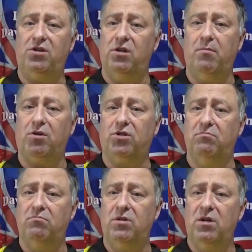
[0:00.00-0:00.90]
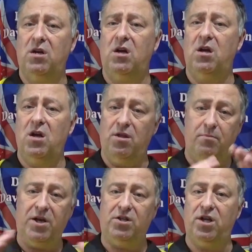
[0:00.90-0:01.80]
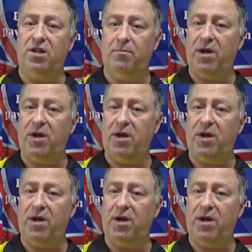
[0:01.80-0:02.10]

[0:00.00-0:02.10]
at the bottom. On the beach at